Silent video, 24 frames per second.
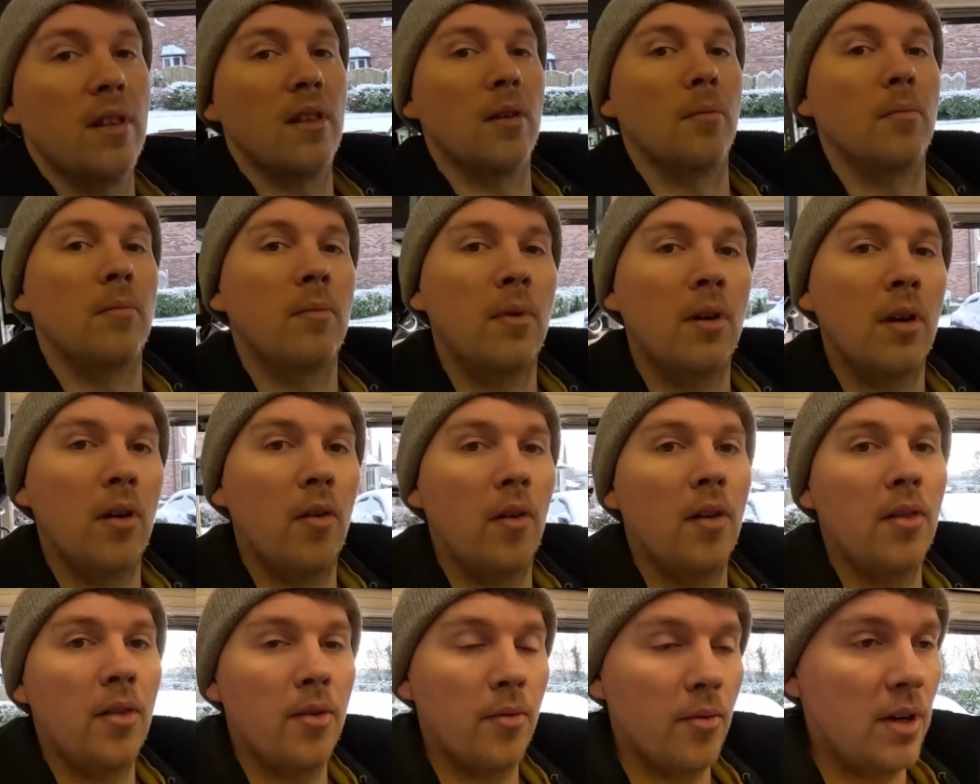of them
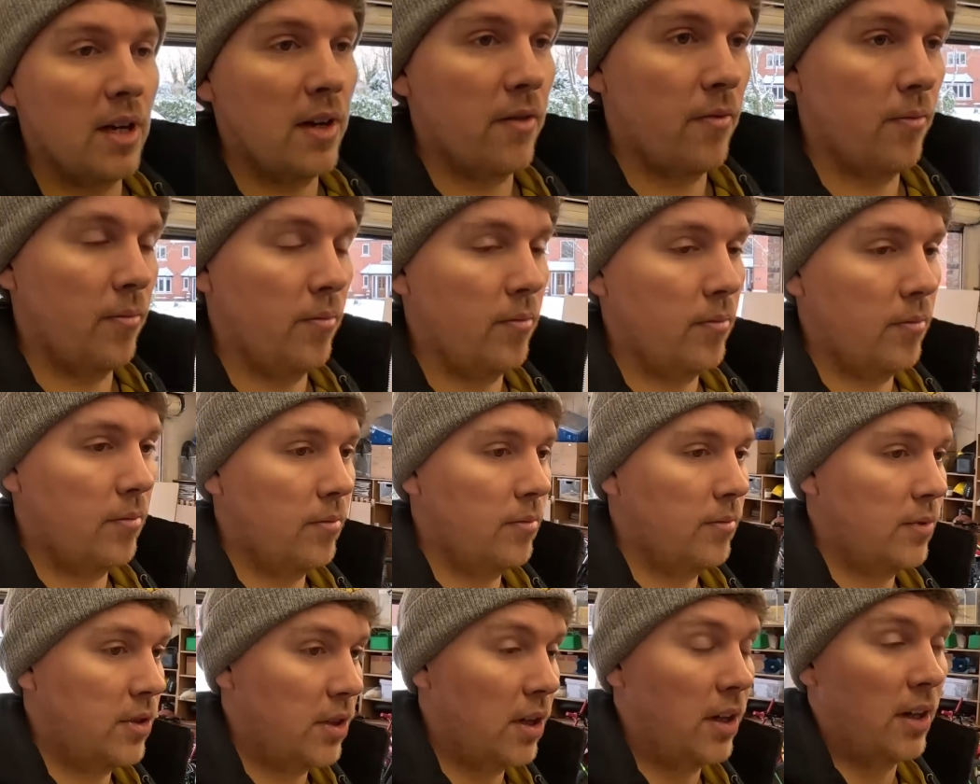are on 3 different
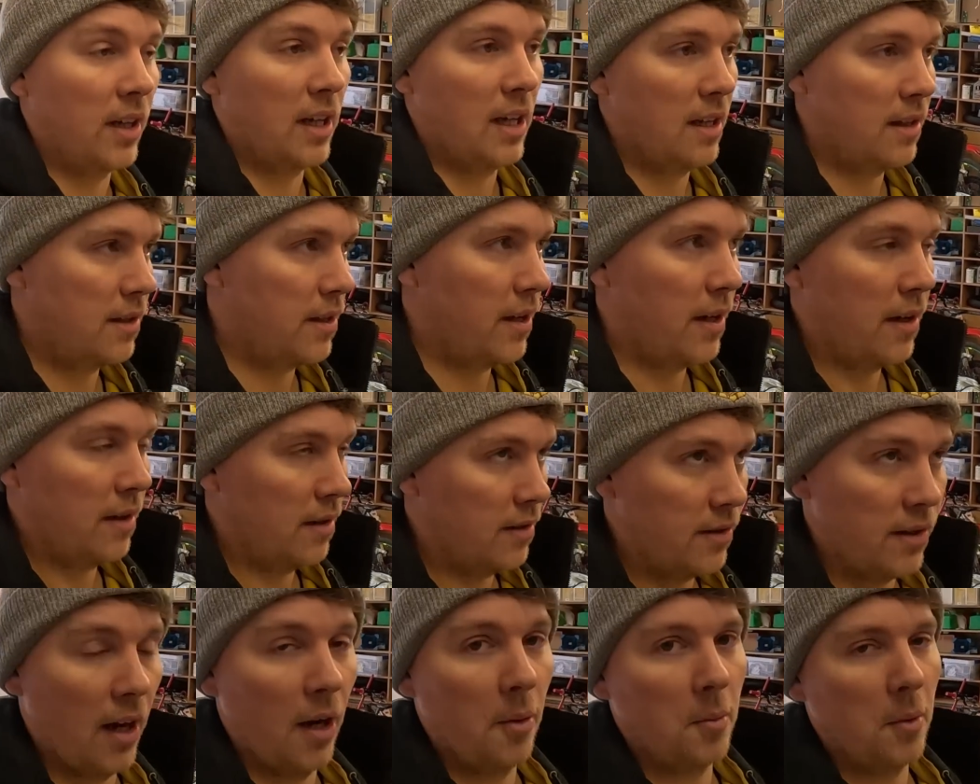circuits.
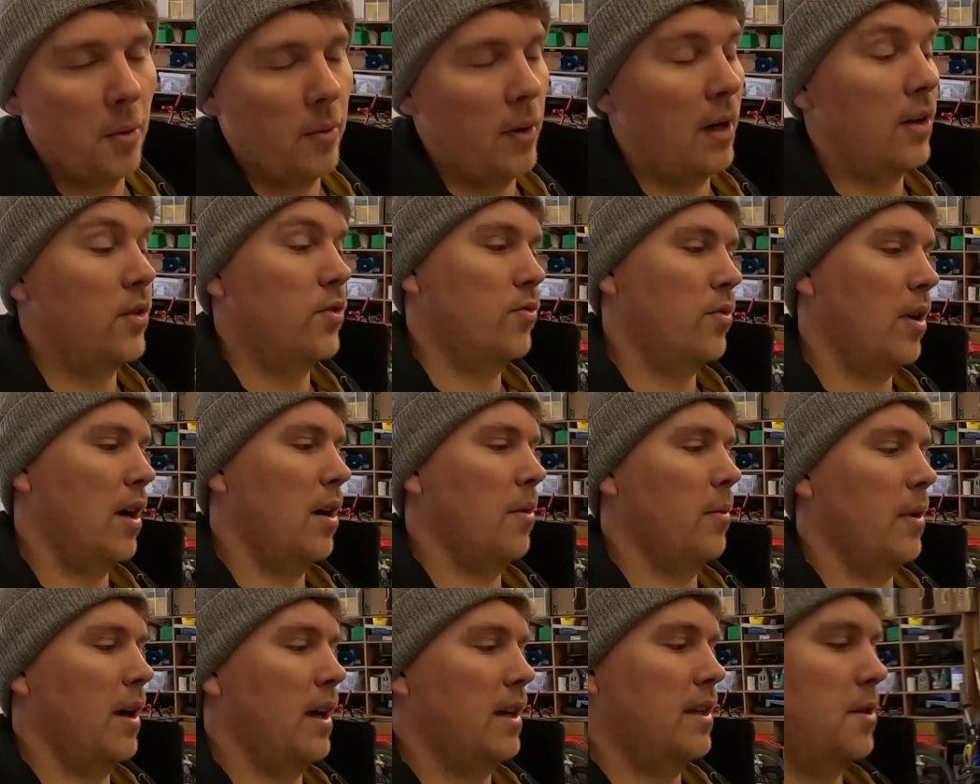So we were like straight
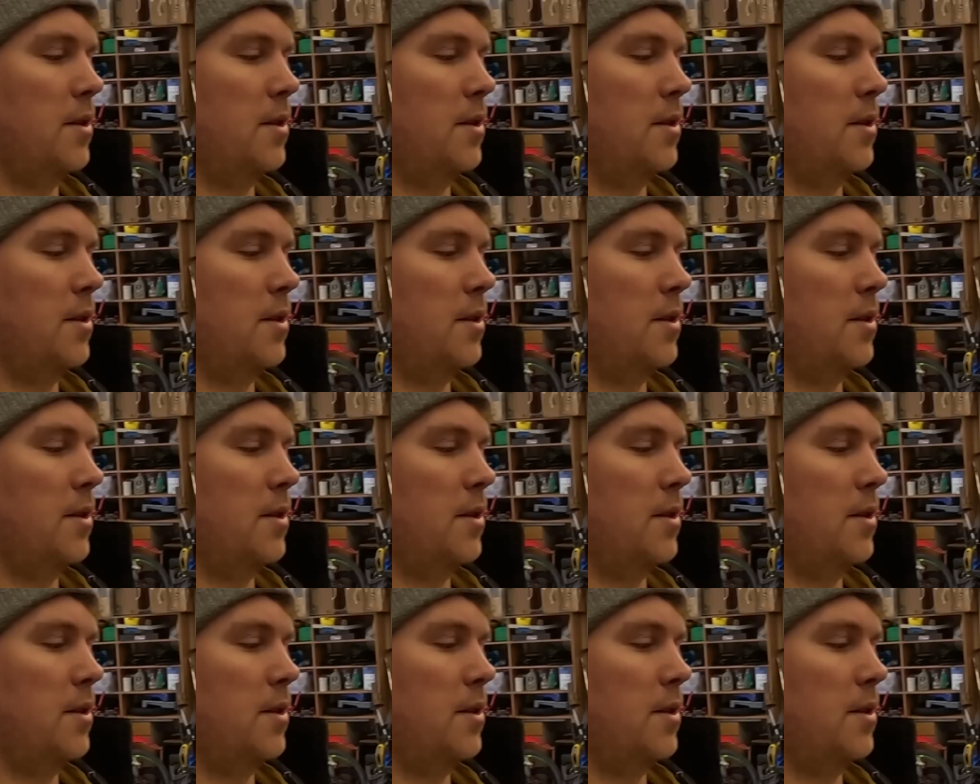away.